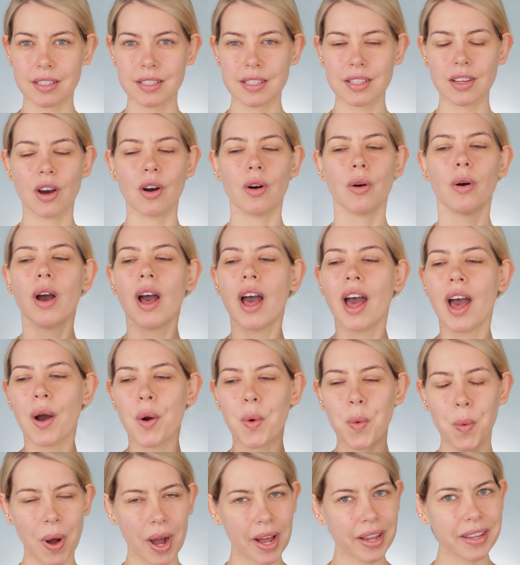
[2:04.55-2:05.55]
So
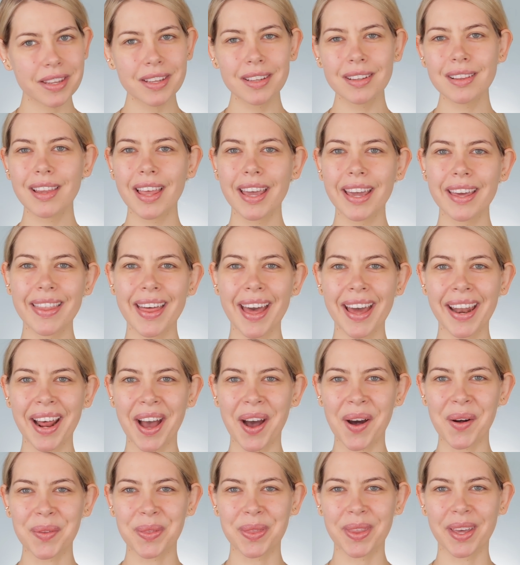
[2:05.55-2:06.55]
wanted to lay that
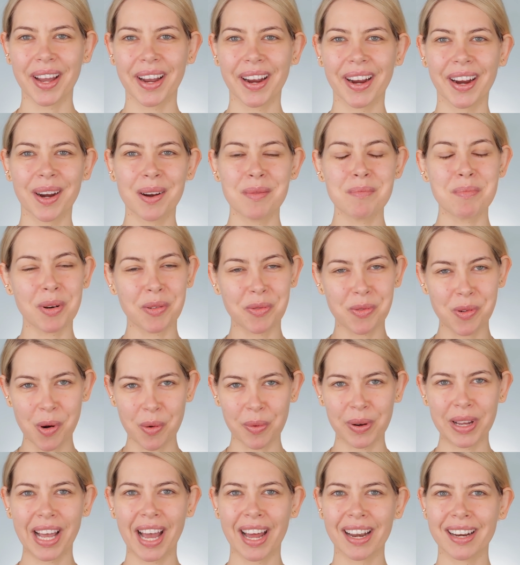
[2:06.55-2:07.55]
out there before
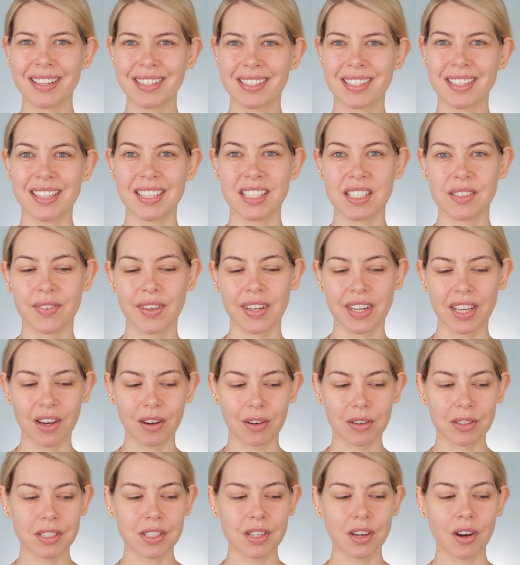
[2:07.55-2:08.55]
we got into this
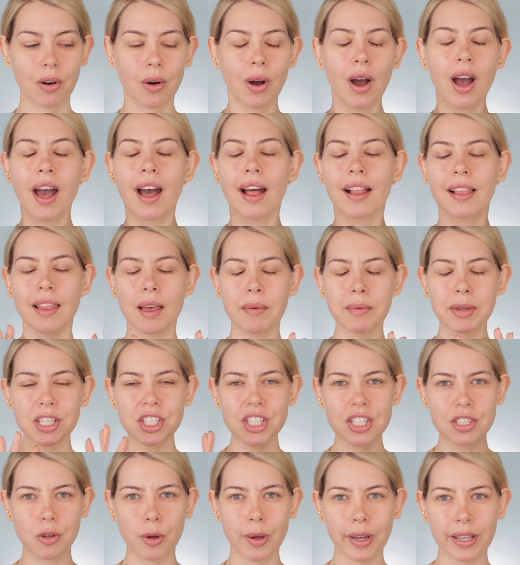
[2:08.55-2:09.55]
video. So let me
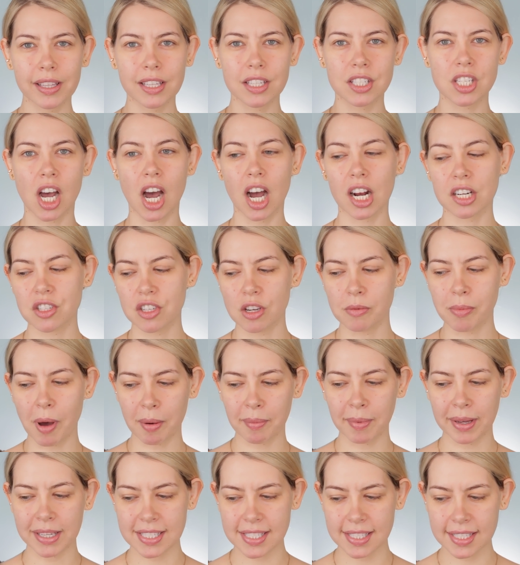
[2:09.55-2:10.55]
just quickly talk to you
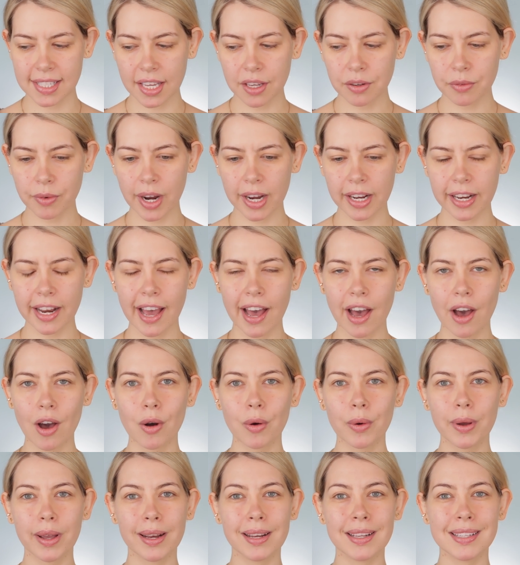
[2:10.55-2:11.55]
about my skin right
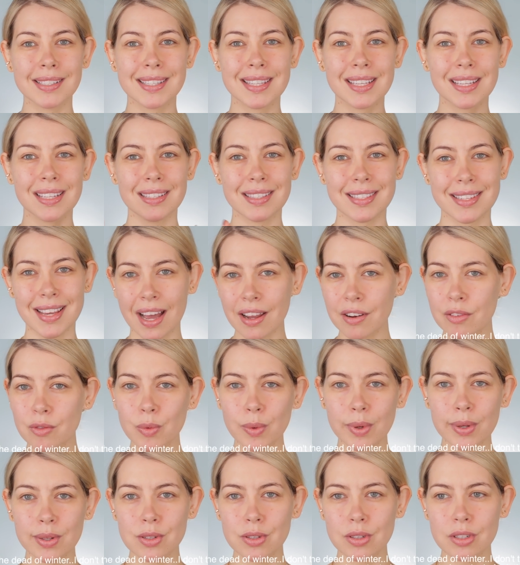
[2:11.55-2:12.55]
now. It is the dead of
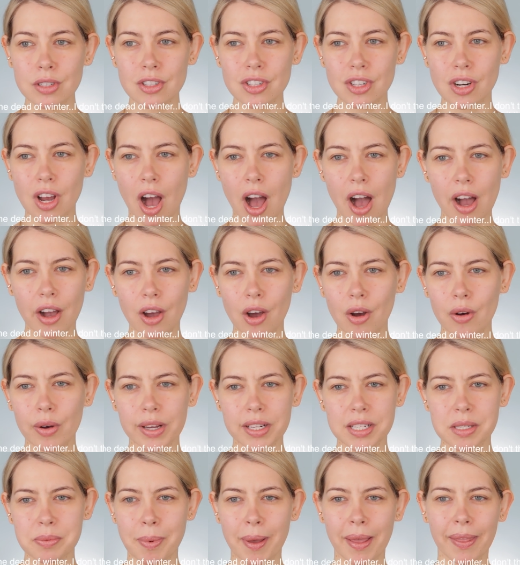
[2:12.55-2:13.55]
winter in Chicago.
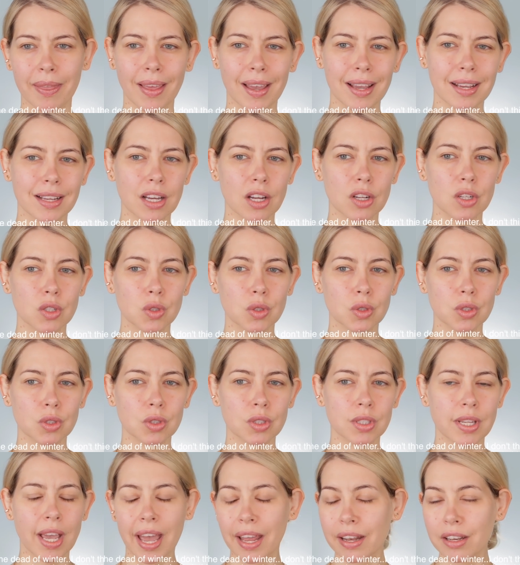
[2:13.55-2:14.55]
It's been like
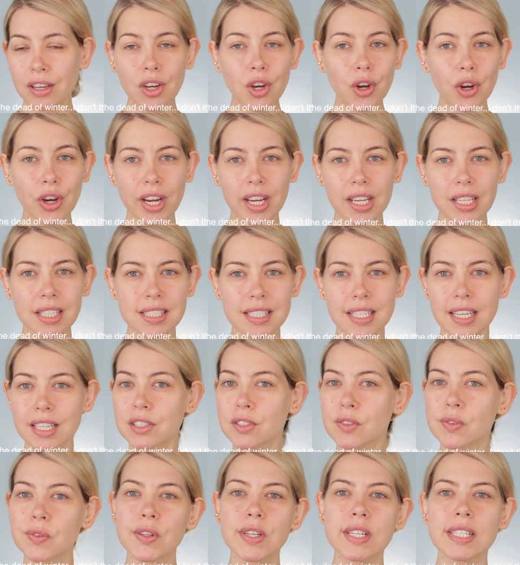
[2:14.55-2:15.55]
10 degrees,
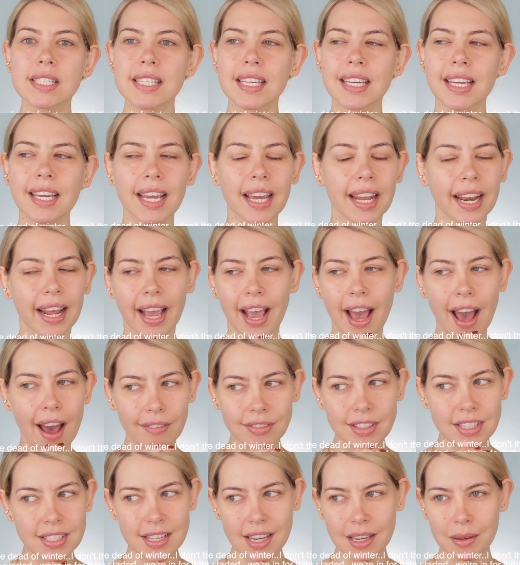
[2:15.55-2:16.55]
it's freezing and I
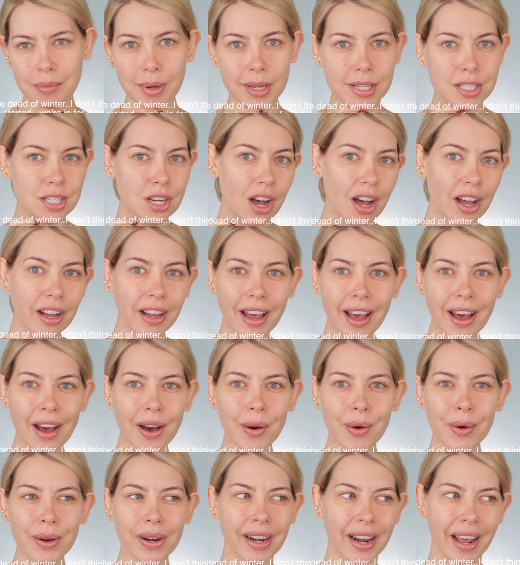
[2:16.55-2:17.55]
have to take my dog
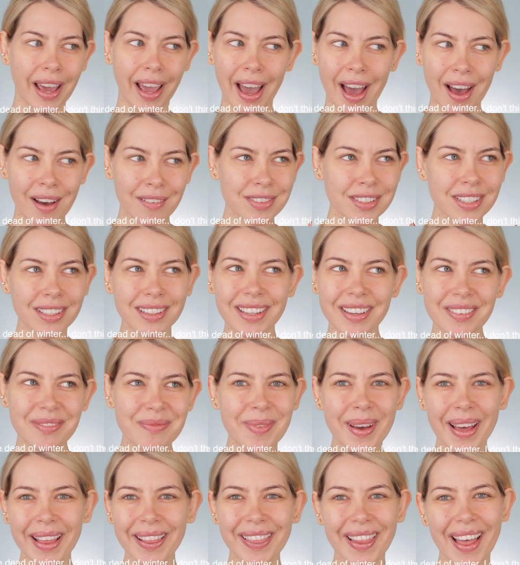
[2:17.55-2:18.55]
out and I have to live
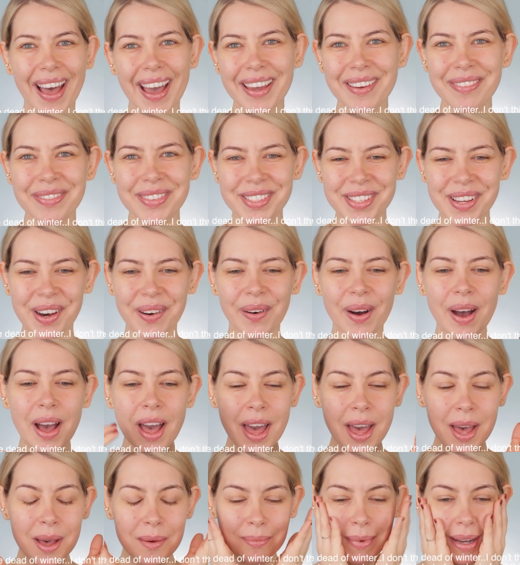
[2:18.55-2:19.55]
my life. So
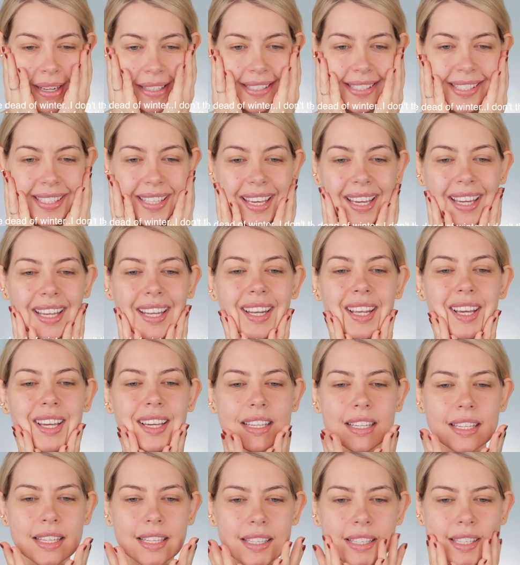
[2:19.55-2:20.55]
my skin
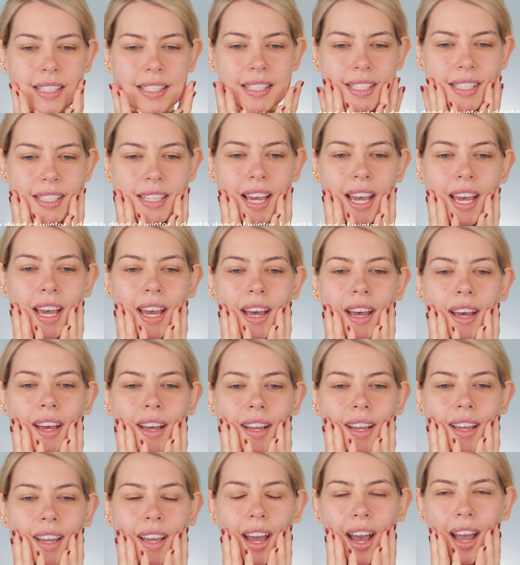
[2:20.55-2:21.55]
is
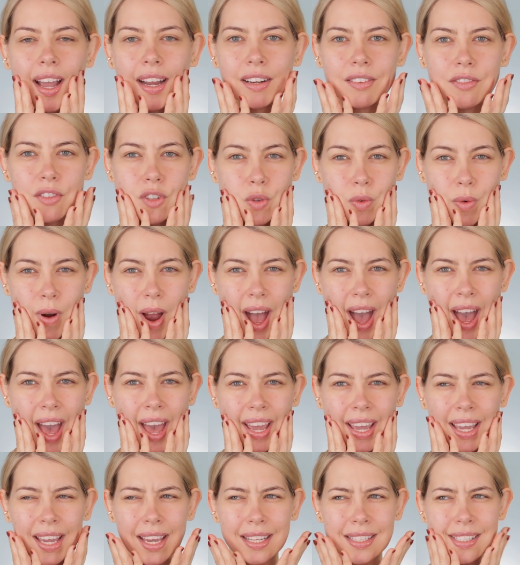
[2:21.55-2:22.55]
kind of
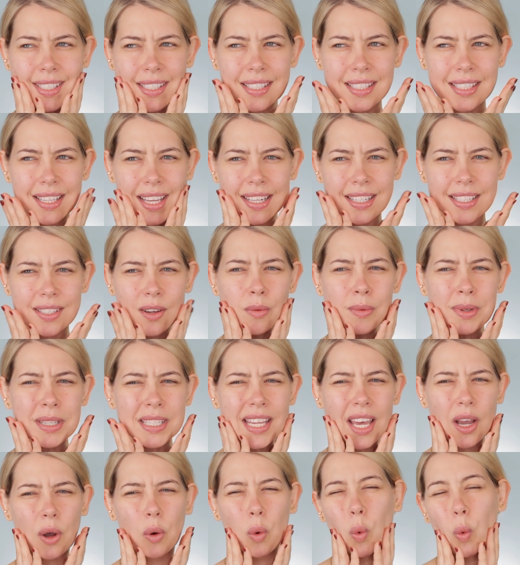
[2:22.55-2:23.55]
dry. It's, it's almost
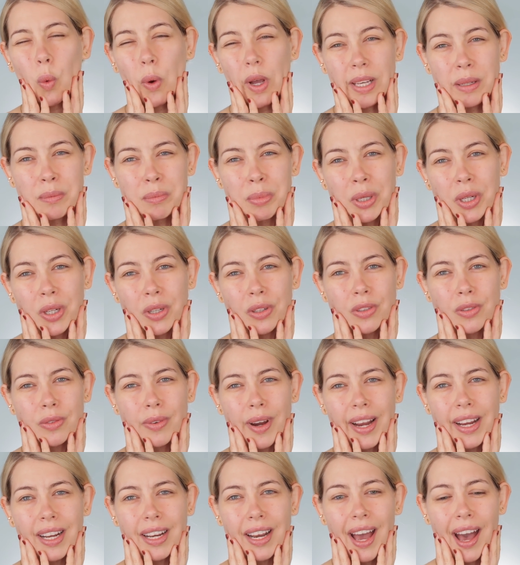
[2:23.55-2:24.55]
like windburned
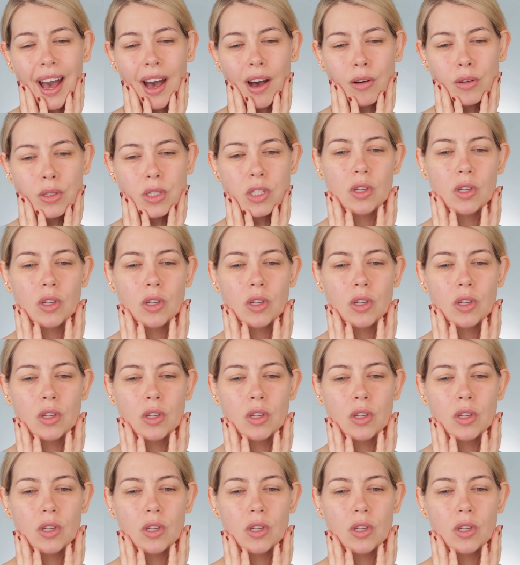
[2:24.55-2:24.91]
right now.